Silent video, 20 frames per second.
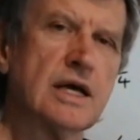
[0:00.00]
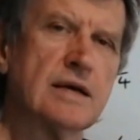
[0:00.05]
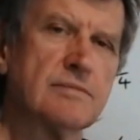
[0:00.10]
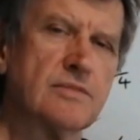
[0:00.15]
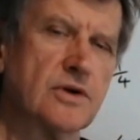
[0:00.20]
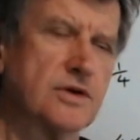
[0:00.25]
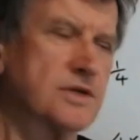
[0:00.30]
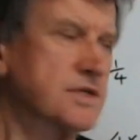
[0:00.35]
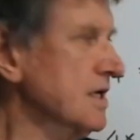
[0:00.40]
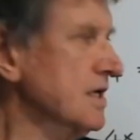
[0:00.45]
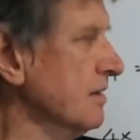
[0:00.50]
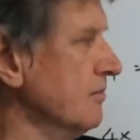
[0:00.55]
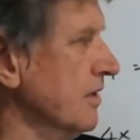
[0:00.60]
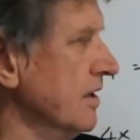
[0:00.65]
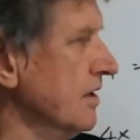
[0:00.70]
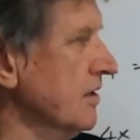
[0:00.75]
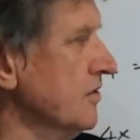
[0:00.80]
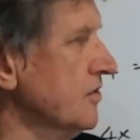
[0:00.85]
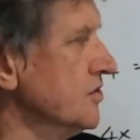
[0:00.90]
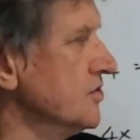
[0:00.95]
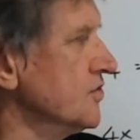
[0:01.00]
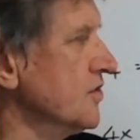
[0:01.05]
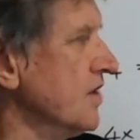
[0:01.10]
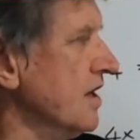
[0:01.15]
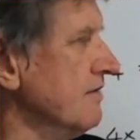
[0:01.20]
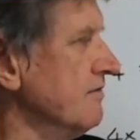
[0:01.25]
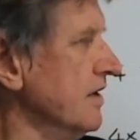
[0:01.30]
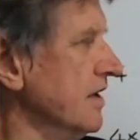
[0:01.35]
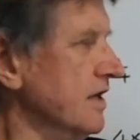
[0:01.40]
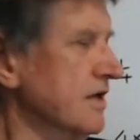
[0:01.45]
by someone who's
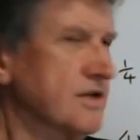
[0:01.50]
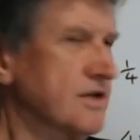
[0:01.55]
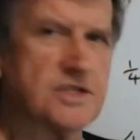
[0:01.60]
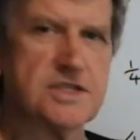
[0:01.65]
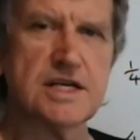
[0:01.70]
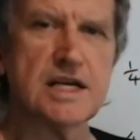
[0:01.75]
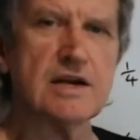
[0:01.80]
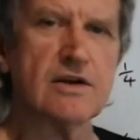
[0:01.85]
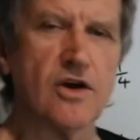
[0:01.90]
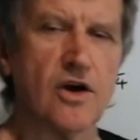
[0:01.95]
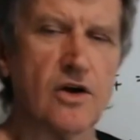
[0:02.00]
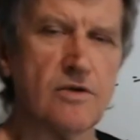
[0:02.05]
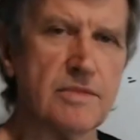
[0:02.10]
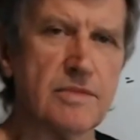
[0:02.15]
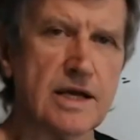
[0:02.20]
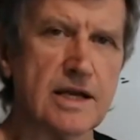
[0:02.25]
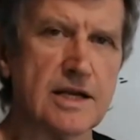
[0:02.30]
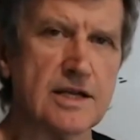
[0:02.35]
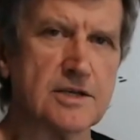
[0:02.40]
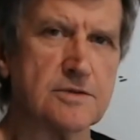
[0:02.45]
travelling at 0 meters